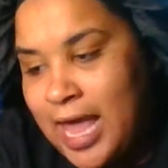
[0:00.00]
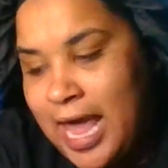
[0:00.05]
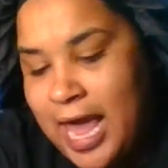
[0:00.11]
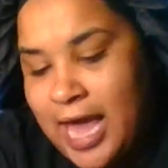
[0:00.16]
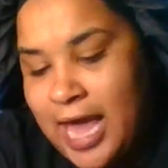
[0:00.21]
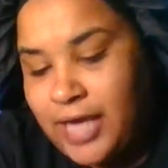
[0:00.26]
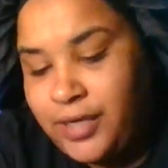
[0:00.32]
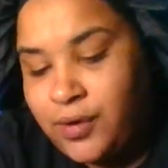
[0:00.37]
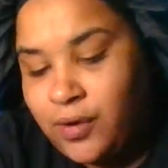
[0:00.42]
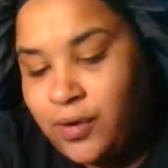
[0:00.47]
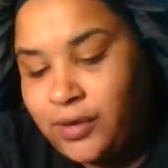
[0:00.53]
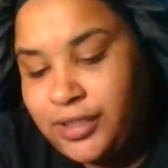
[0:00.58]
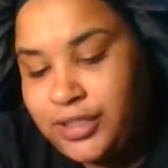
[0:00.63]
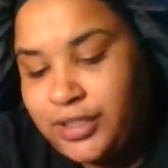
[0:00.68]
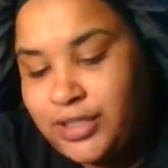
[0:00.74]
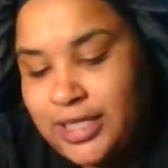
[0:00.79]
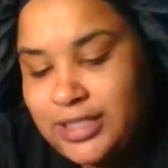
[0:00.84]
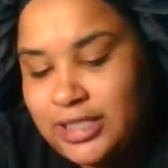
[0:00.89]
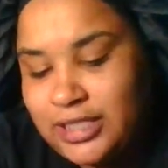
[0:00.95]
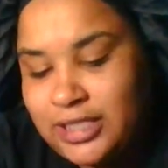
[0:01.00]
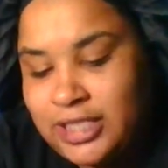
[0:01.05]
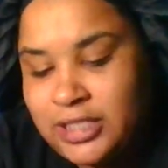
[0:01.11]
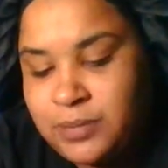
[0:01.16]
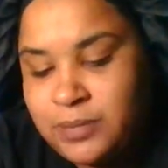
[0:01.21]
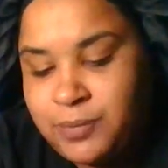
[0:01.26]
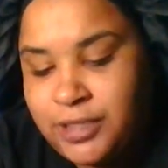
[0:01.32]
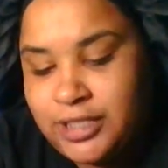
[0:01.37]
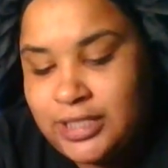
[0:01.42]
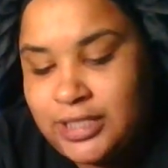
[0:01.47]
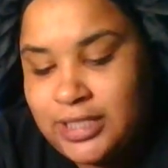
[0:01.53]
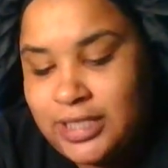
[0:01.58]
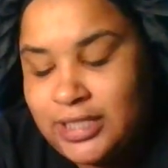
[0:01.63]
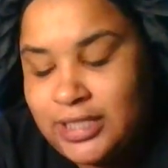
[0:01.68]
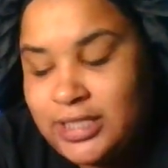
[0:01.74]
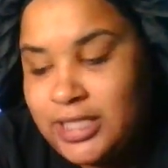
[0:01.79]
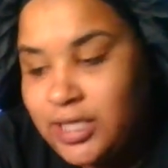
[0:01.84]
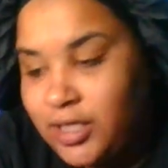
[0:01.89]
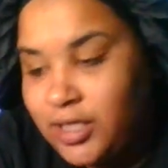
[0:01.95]
And you only trusted this person
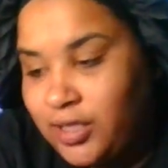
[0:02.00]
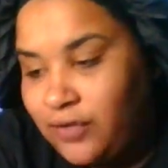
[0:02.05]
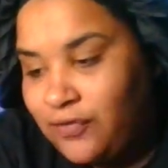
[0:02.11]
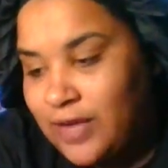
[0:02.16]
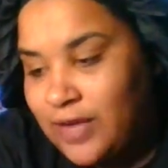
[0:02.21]
until you